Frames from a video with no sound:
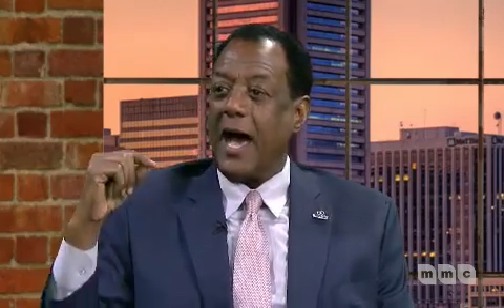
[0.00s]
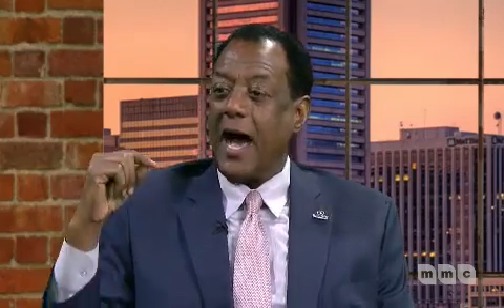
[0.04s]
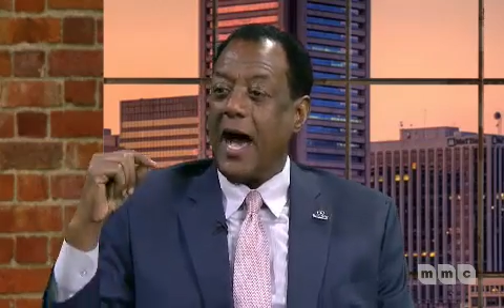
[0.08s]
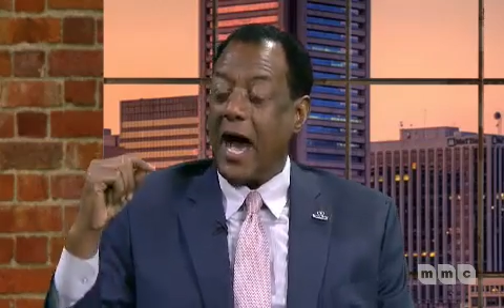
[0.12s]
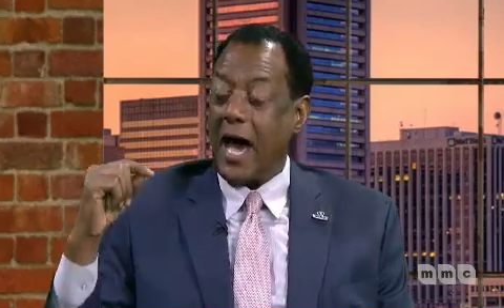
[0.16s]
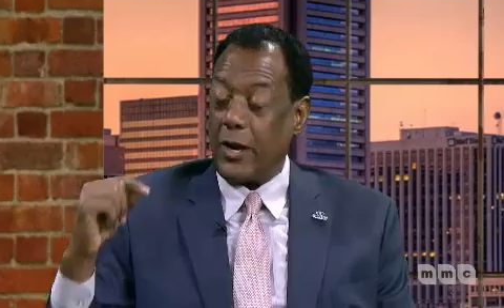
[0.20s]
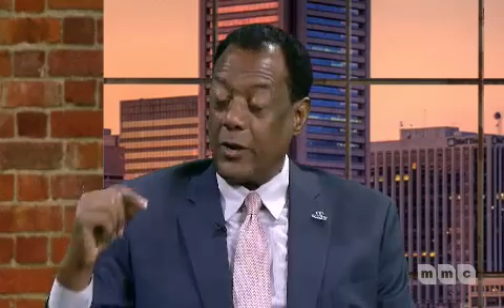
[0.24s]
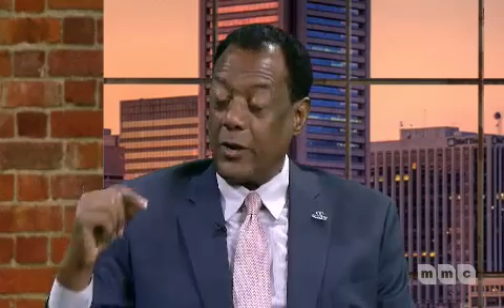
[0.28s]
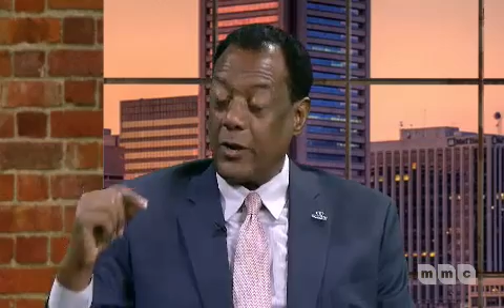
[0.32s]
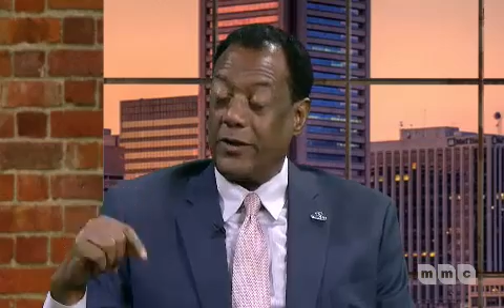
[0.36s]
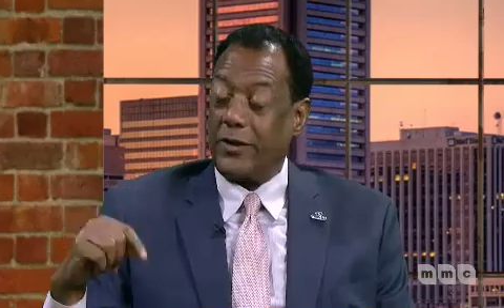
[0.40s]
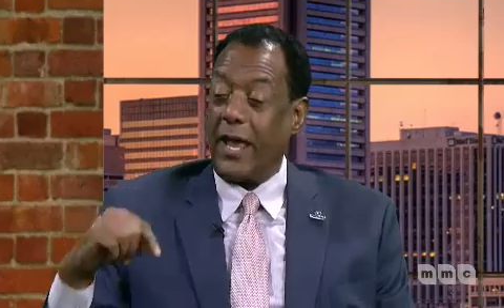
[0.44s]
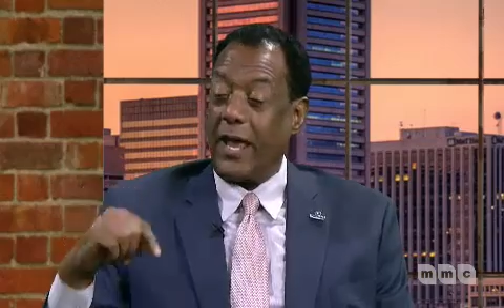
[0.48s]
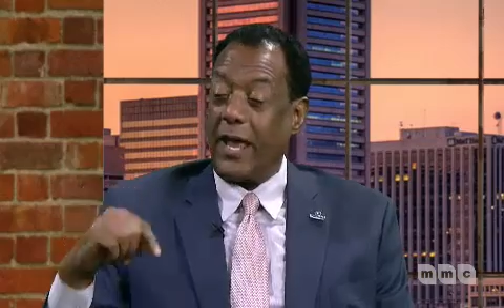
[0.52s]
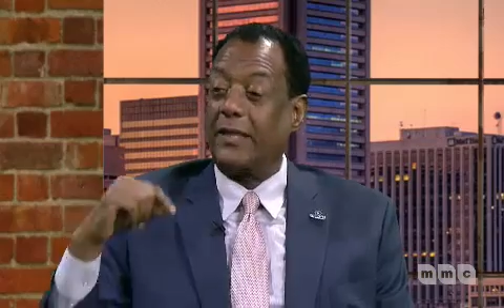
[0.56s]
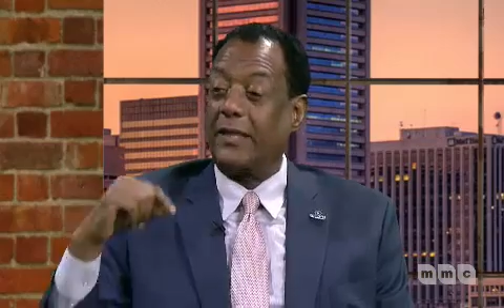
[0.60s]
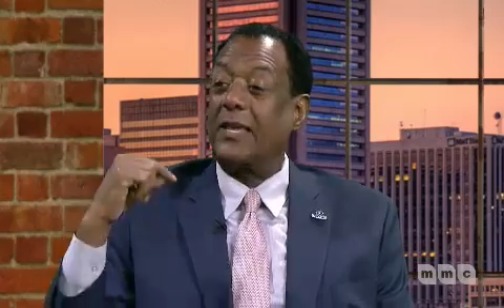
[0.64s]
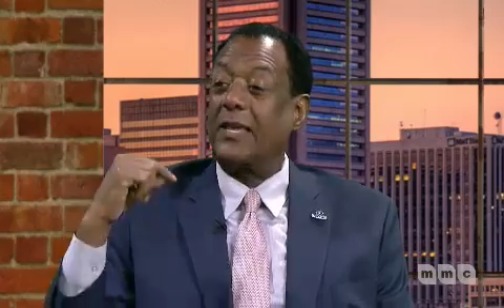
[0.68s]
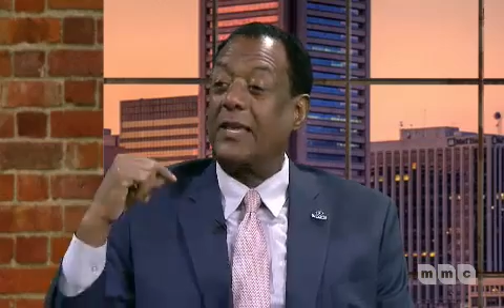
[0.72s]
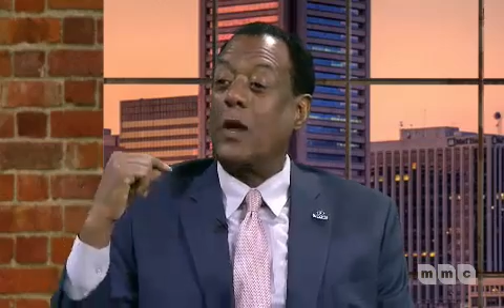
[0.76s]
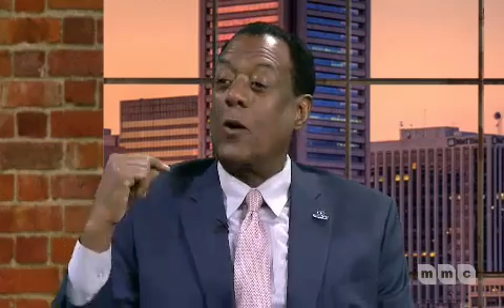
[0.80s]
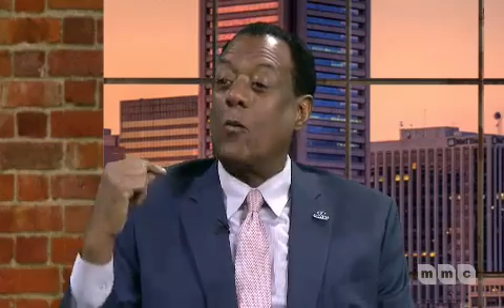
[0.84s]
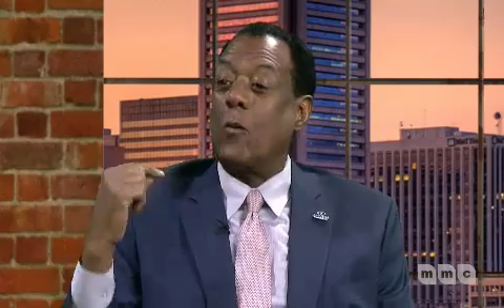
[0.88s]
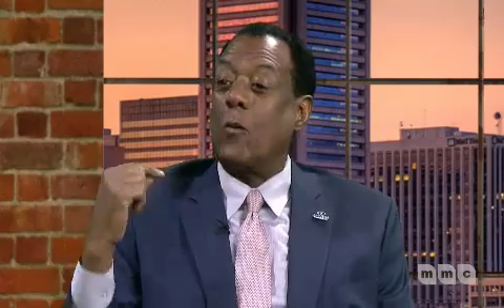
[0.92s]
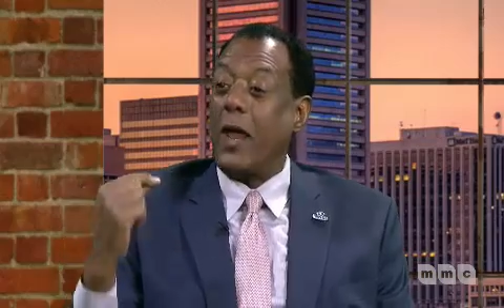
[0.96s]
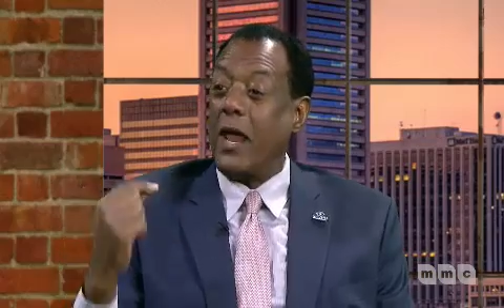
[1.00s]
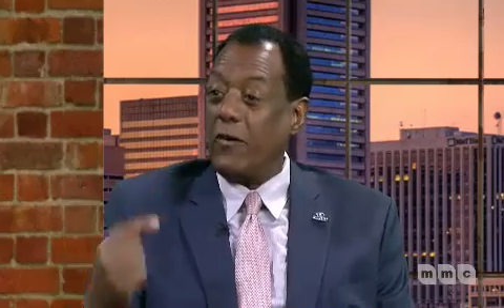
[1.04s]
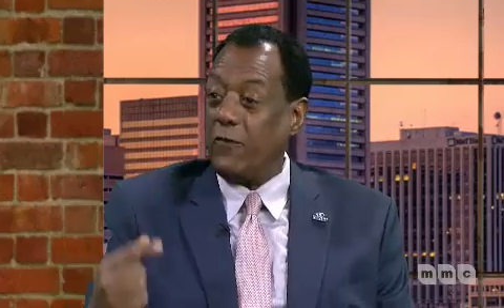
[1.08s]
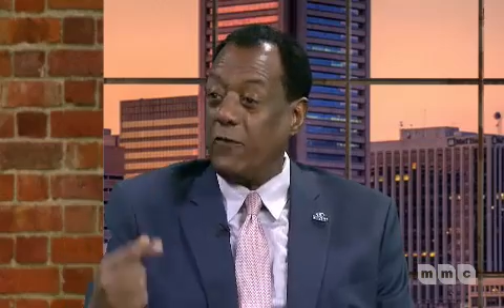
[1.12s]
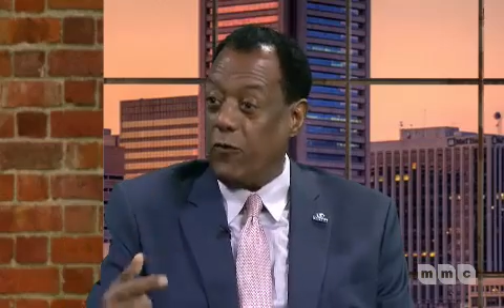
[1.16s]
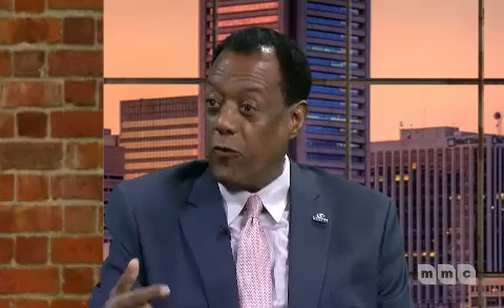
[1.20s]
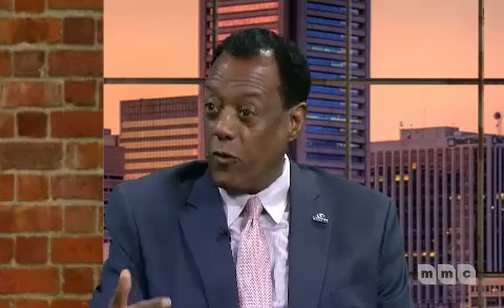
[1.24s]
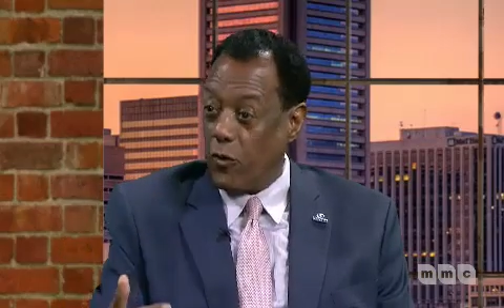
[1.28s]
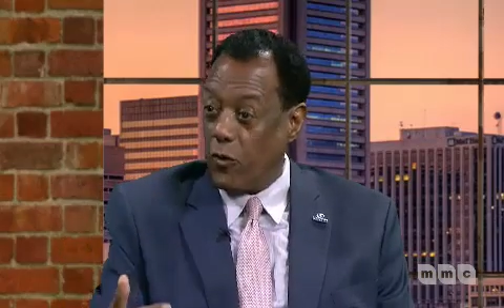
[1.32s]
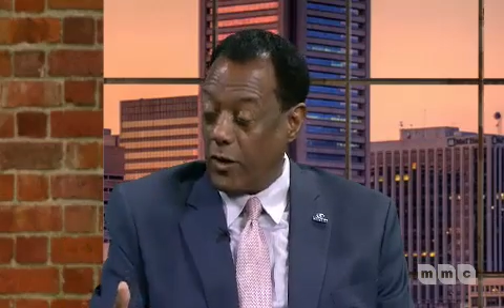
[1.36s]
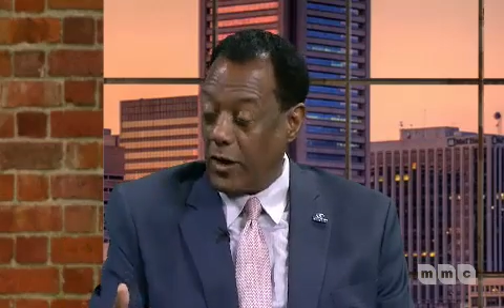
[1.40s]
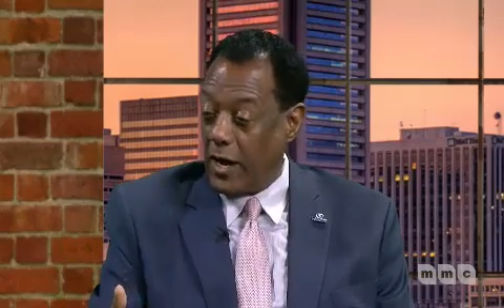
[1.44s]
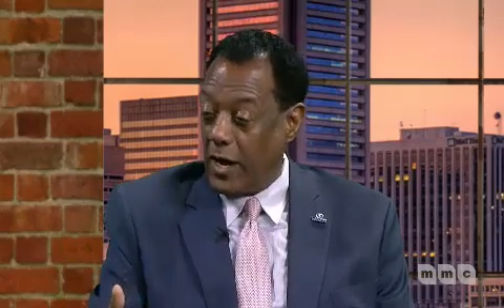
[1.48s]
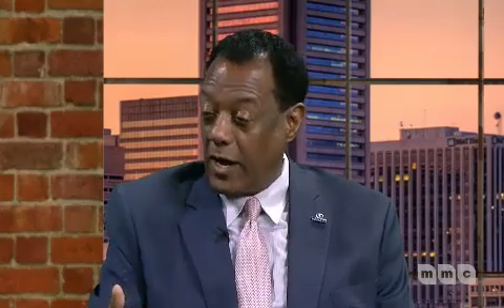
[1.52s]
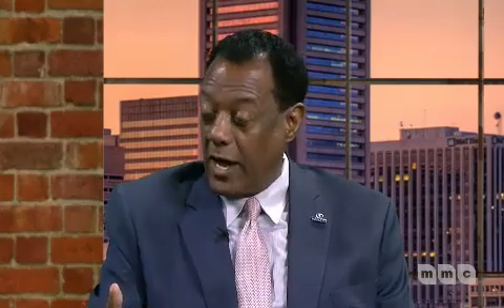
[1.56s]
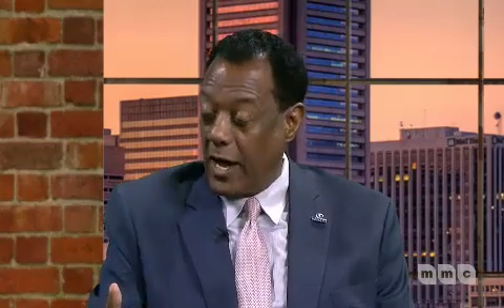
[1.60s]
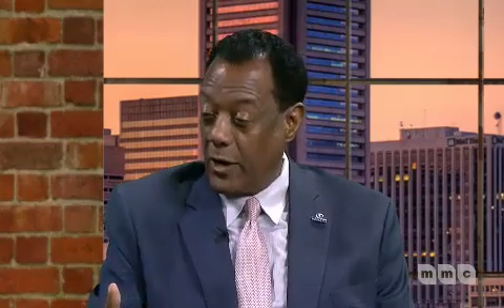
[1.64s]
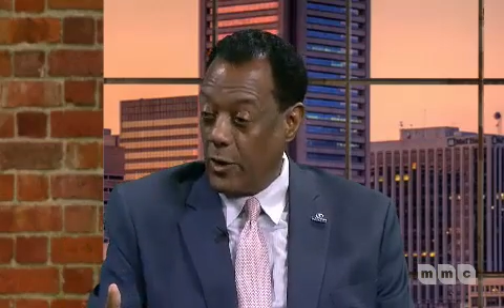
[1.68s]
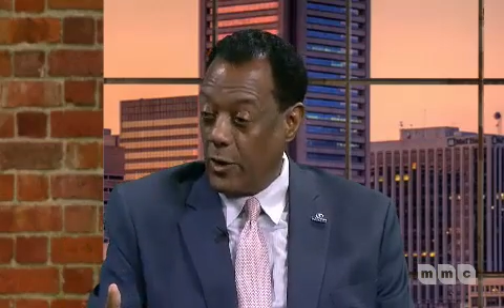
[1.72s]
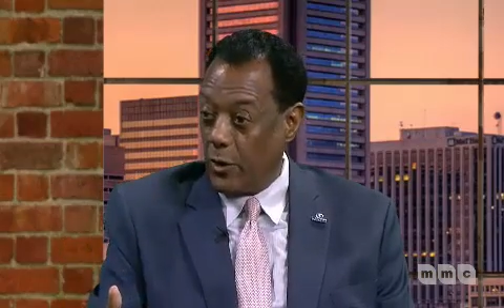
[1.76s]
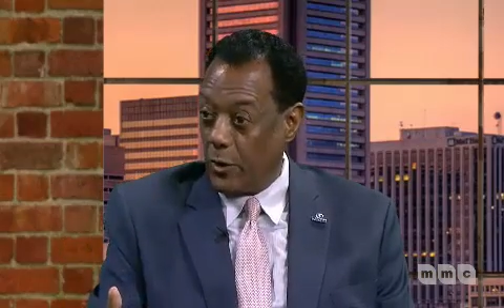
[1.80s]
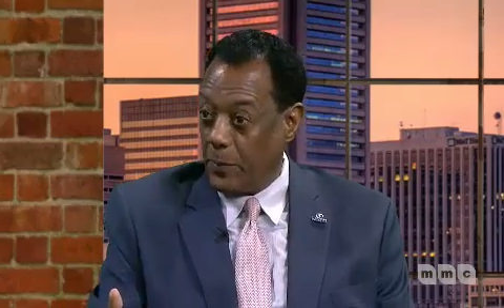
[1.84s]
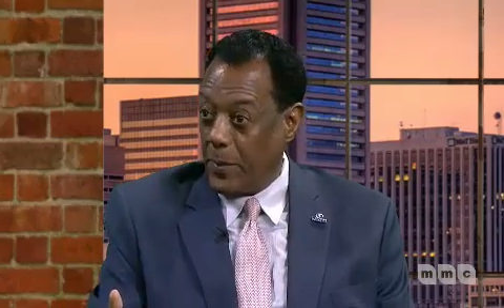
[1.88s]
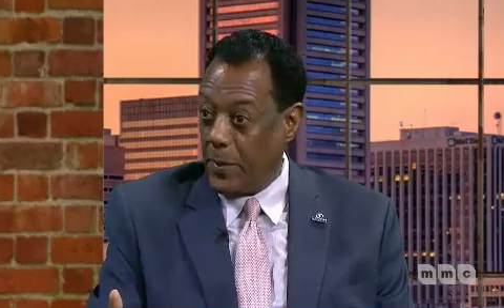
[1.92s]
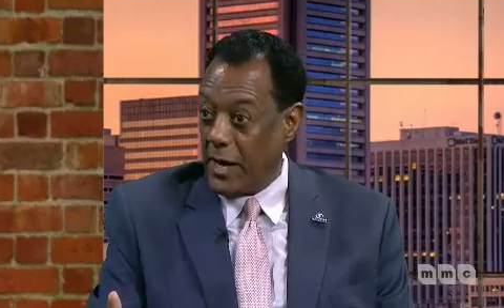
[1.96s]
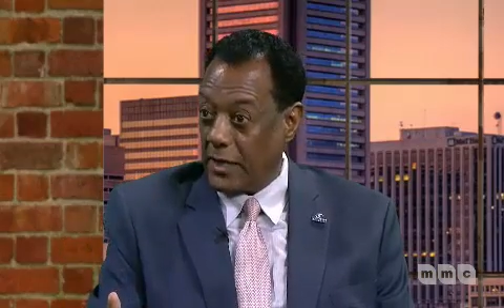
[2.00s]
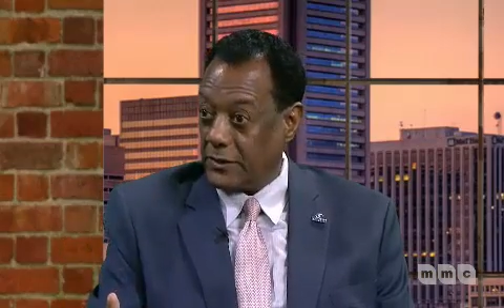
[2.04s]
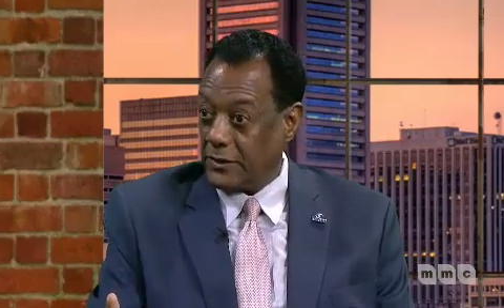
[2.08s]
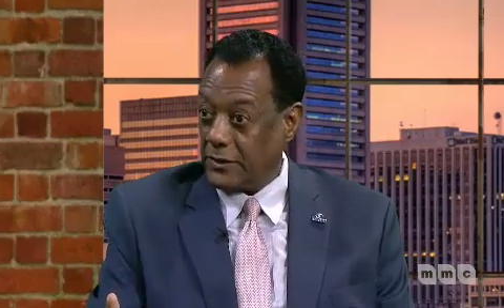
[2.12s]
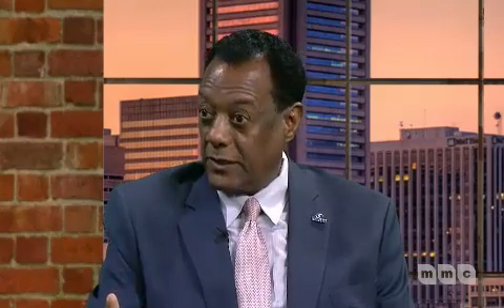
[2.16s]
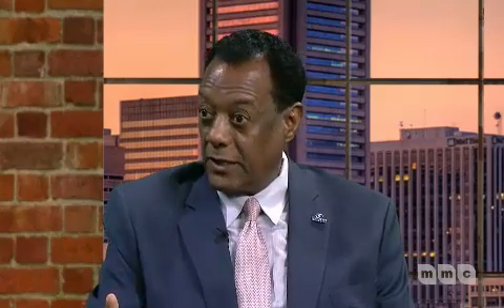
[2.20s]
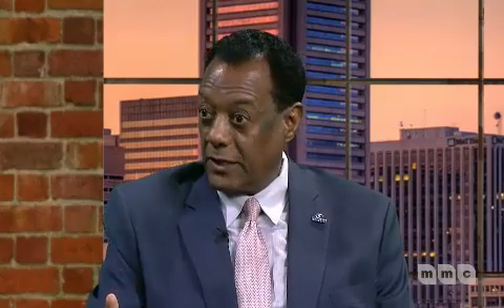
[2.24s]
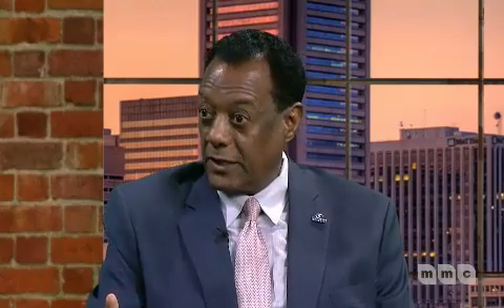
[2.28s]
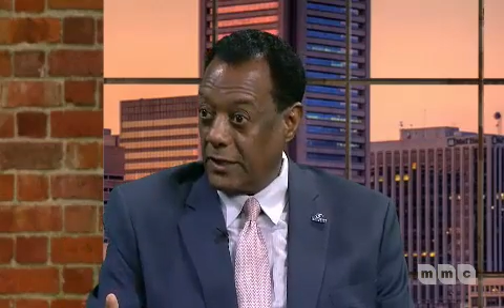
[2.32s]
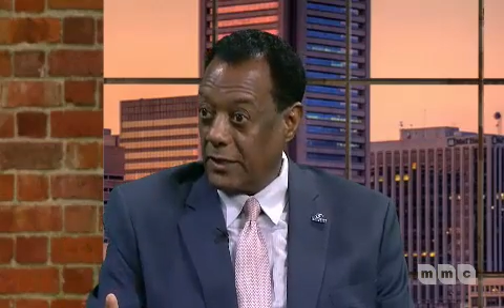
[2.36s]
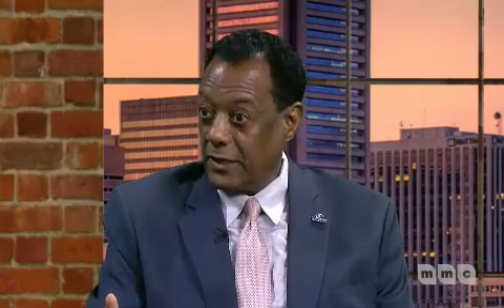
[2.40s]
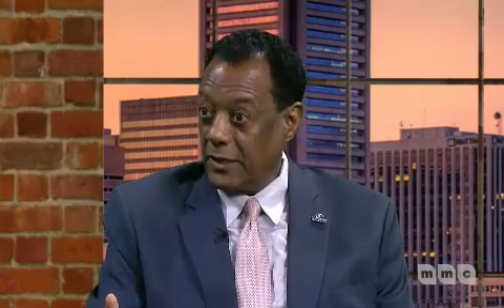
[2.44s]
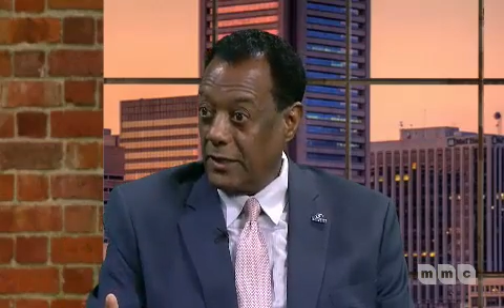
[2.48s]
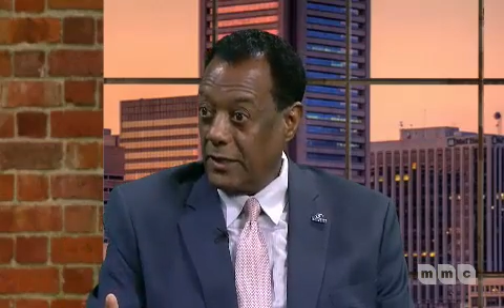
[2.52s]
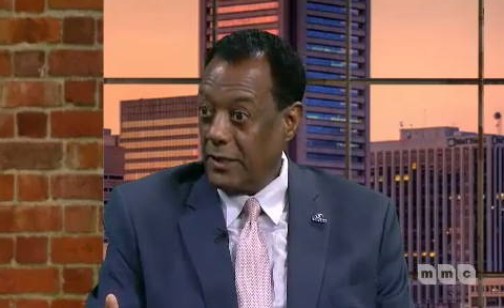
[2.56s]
are you creating a win for your partner?